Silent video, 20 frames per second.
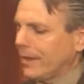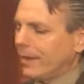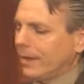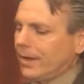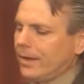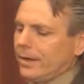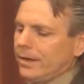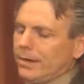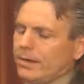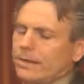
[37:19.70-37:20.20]

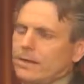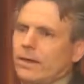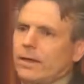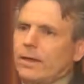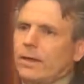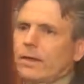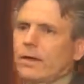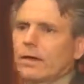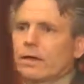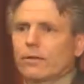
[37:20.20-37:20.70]
And they
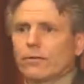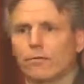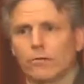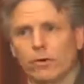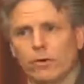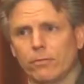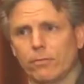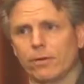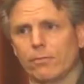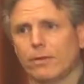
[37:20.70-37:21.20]
said, your
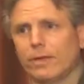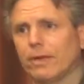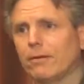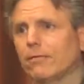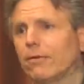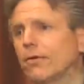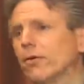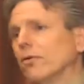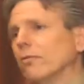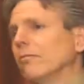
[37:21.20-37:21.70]
room will be
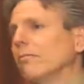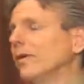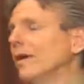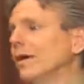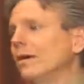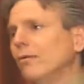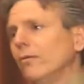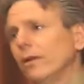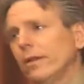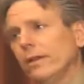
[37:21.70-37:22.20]
room
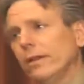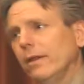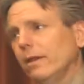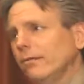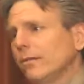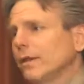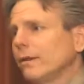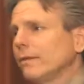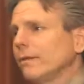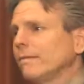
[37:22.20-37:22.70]

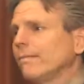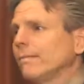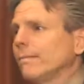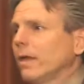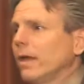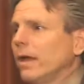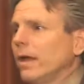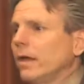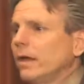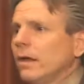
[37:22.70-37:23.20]
111,
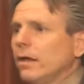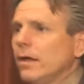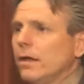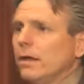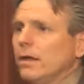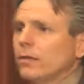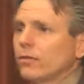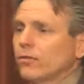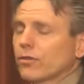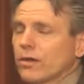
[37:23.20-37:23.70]
and
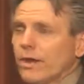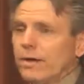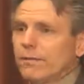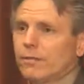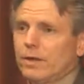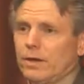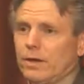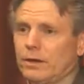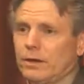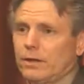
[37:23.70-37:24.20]
there's a
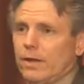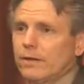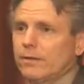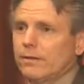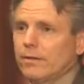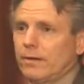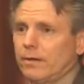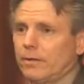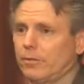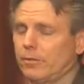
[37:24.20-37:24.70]

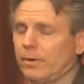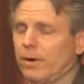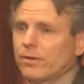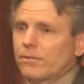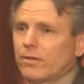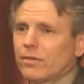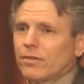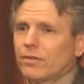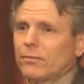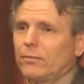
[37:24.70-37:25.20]
continental
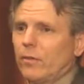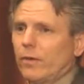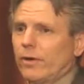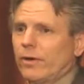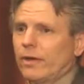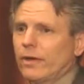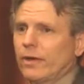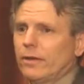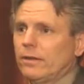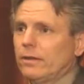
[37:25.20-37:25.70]
breakfast in the
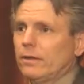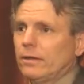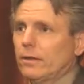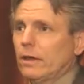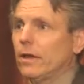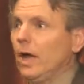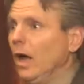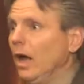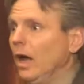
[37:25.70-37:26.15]
morning. I didn't say,